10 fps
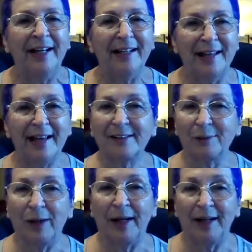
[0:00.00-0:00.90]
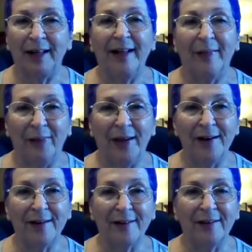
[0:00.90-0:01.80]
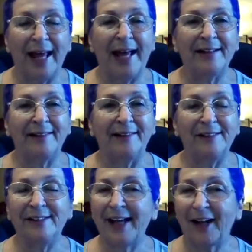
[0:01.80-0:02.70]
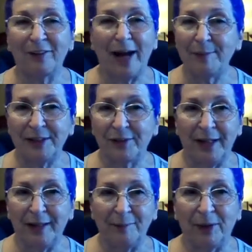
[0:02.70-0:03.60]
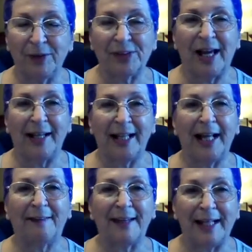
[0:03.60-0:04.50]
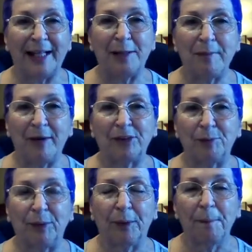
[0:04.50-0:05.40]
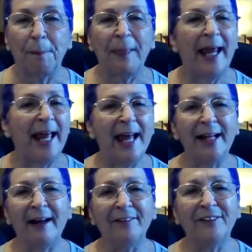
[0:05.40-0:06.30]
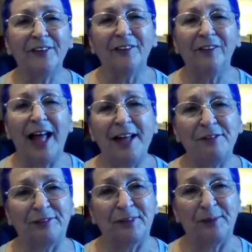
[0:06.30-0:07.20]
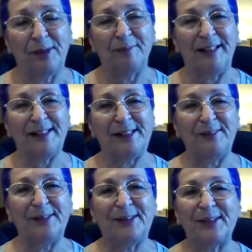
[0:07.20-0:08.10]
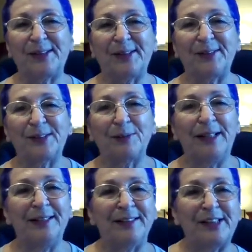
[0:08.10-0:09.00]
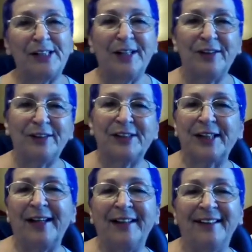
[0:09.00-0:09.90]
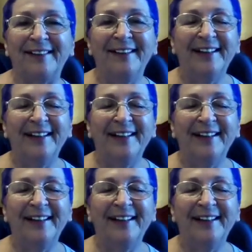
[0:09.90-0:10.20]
guess what? There at the Jackrabbit Trading Post, I got the Annie Mouse book. And a delightful woman. She was just so sweet, and she and her son, and